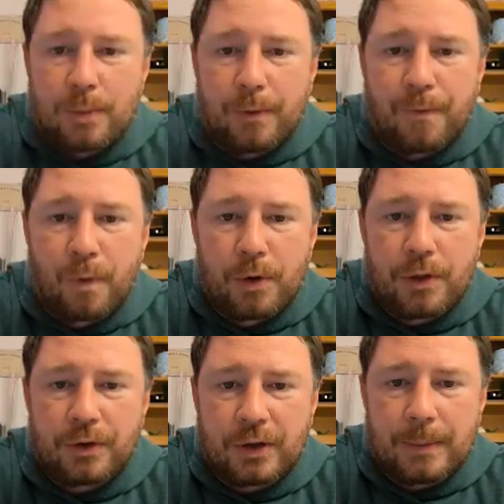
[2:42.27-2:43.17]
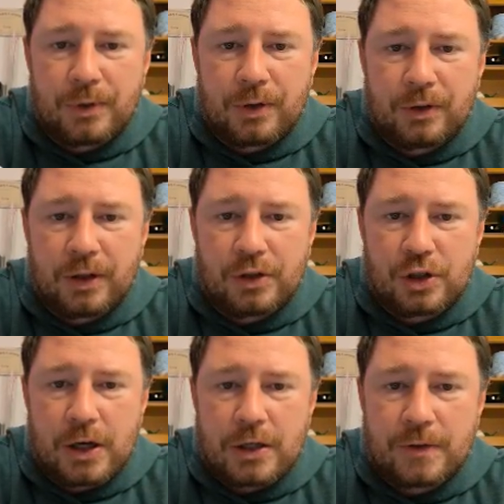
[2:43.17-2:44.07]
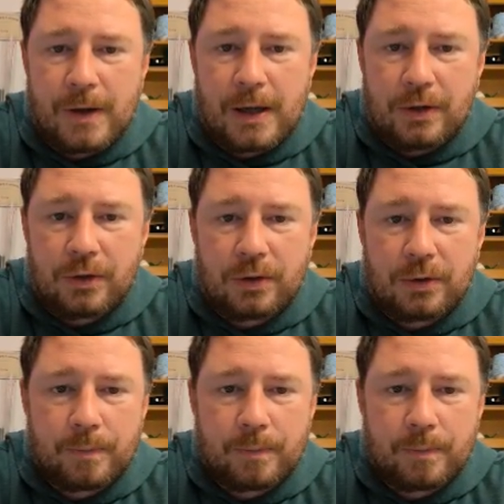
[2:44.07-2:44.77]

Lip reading: before the substance can change phase.